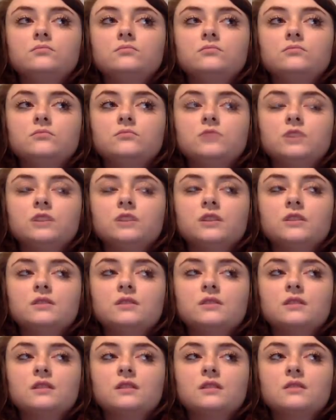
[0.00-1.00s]

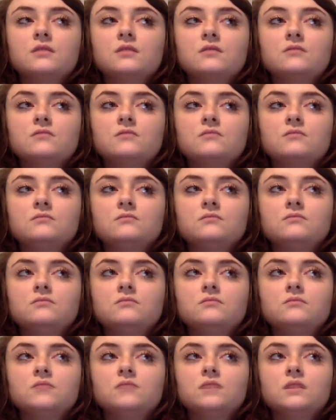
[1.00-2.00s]
realistic
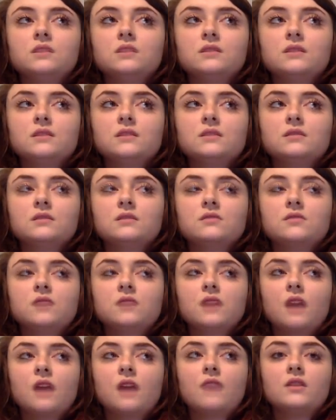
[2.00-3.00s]
in the sense of
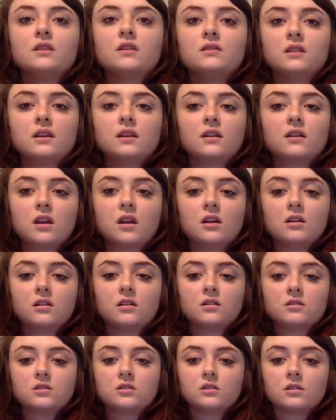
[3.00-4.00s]
like having like a
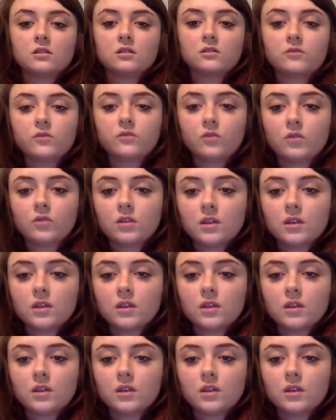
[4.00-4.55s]
caricature for